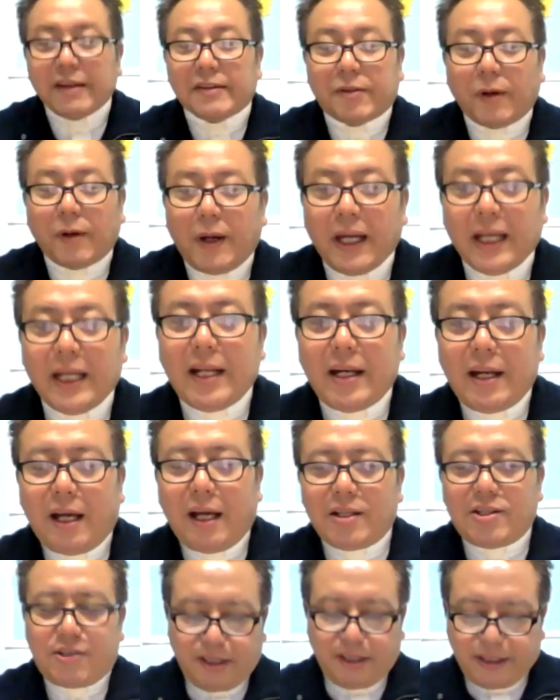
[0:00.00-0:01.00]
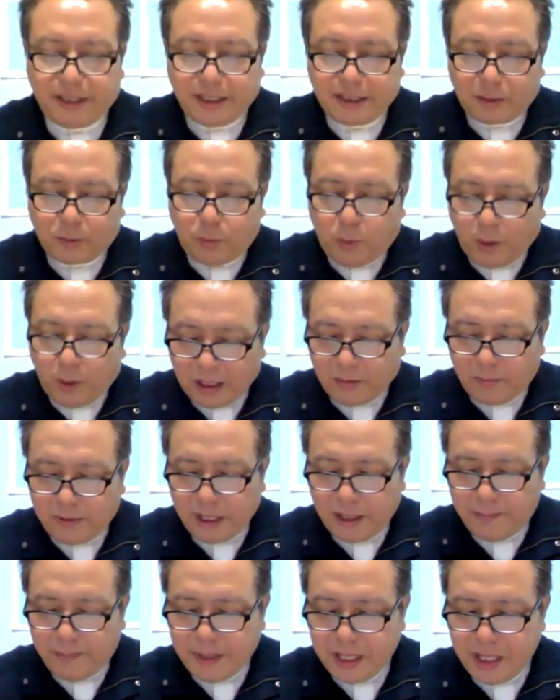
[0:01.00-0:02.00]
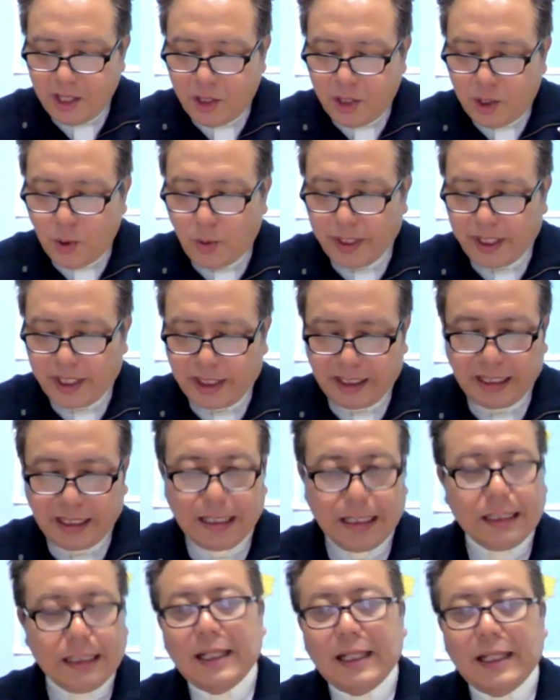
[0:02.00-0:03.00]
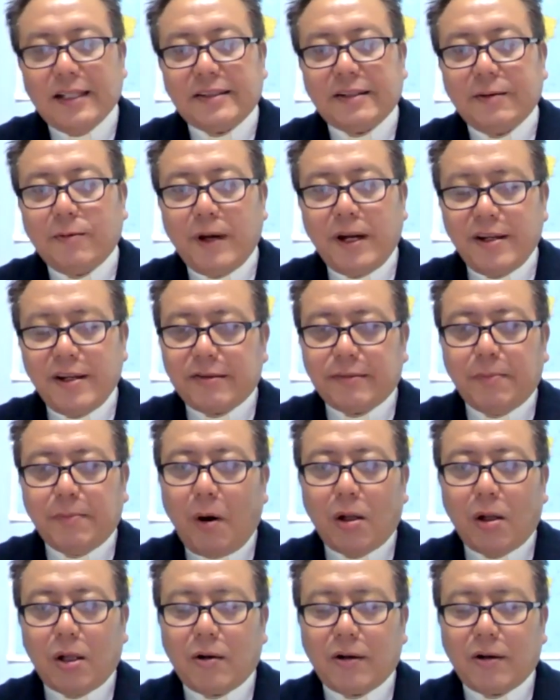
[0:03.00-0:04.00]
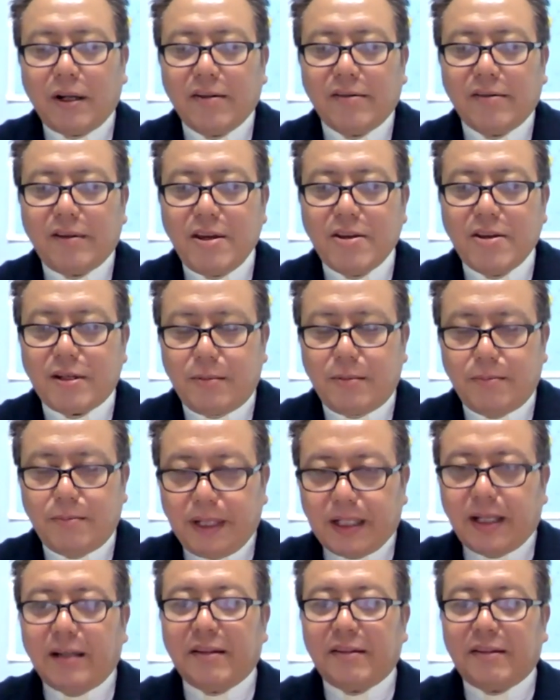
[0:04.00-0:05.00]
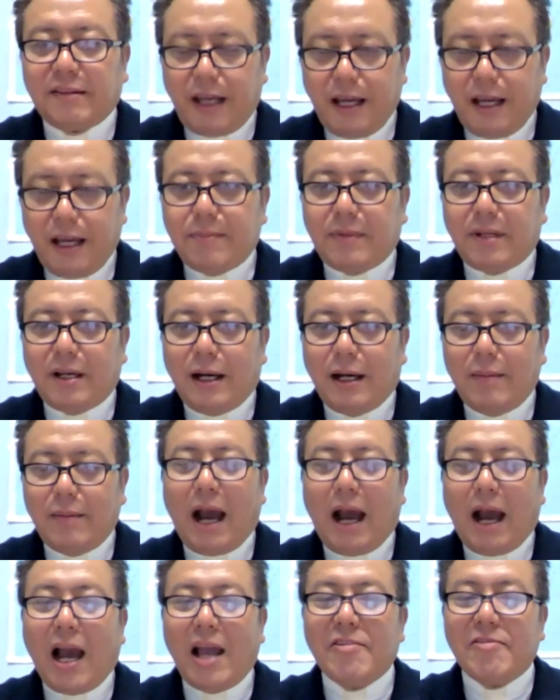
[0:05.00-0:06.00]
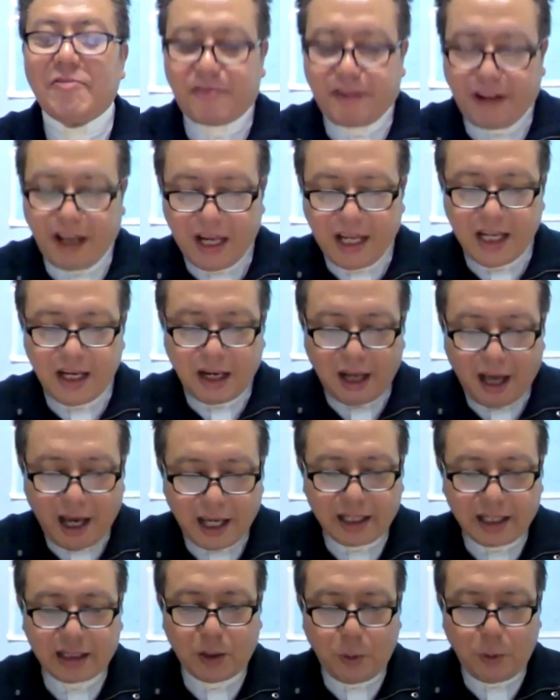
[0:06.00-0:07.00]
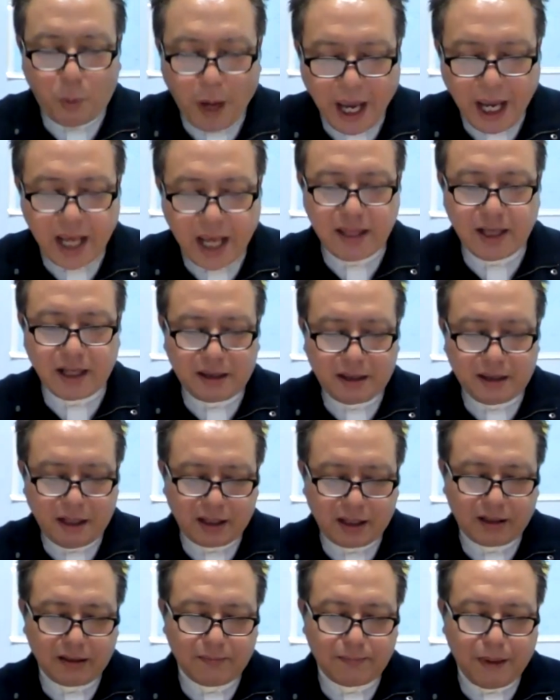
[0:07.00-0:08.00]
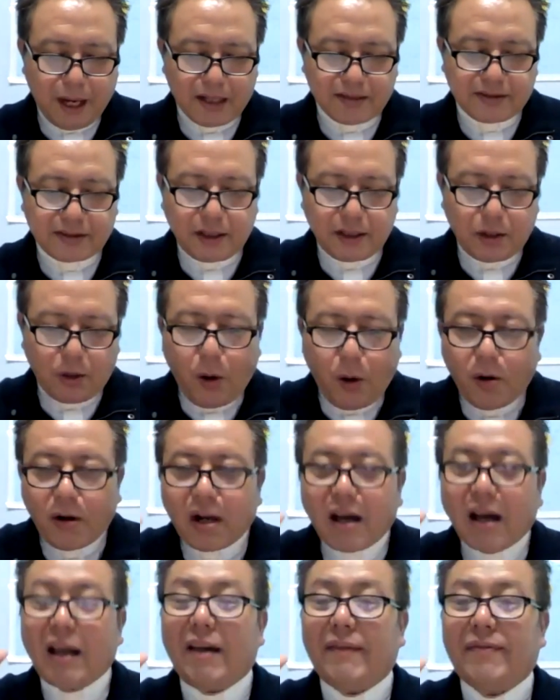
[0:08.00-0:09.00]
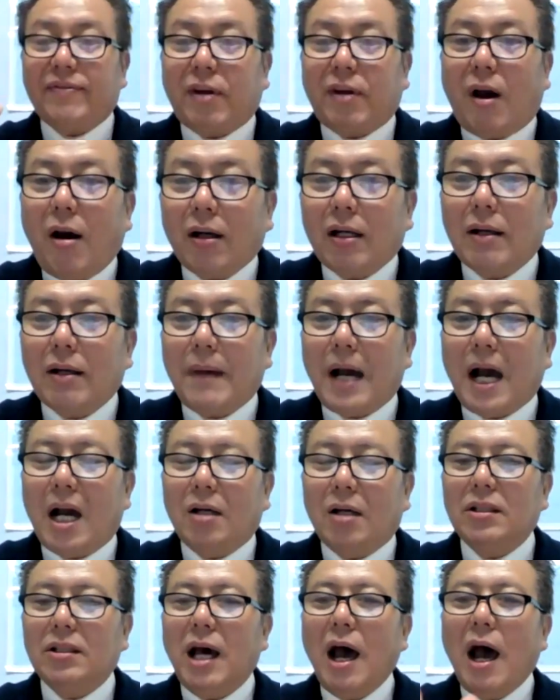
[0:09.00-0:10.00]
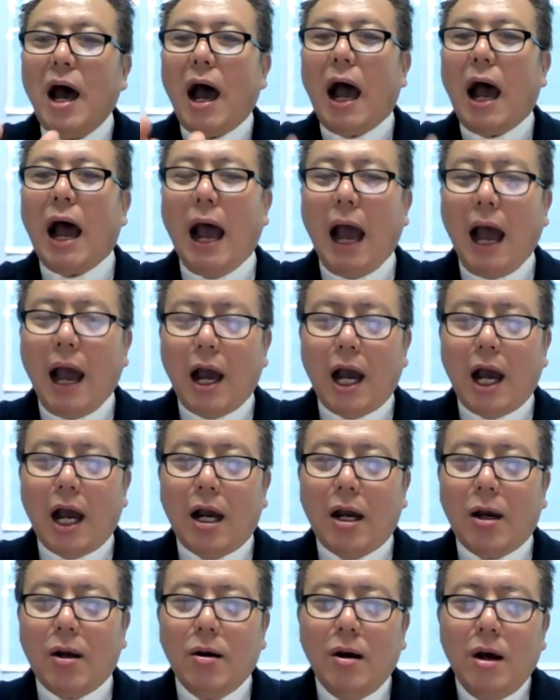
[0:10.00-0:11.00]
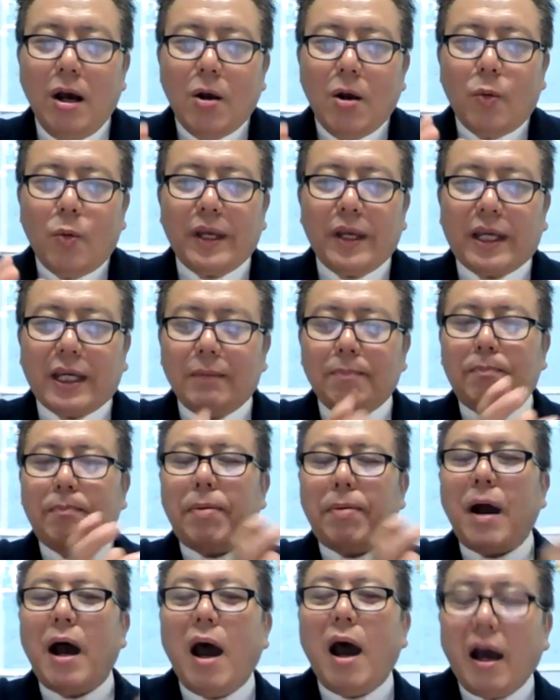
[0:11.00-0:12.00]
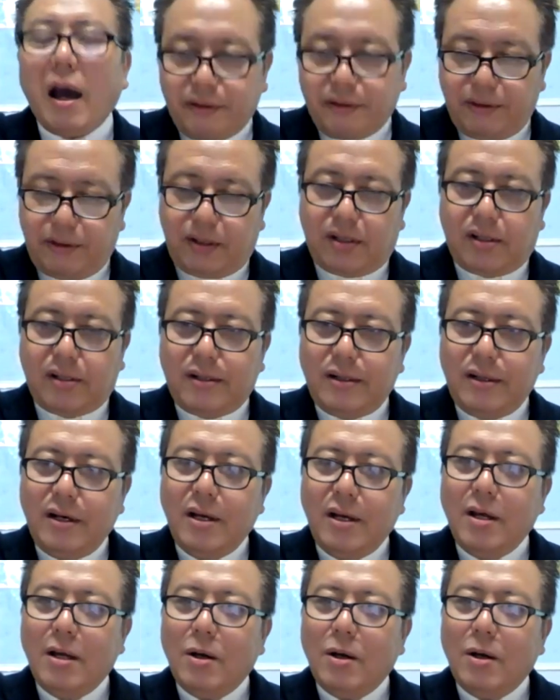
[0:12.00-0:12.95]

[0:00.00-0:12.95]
So in a nutshell, that's what we have been doing as a very small organization. But at the same time, I really like the way that the Pastor Laura have talked about how we can partner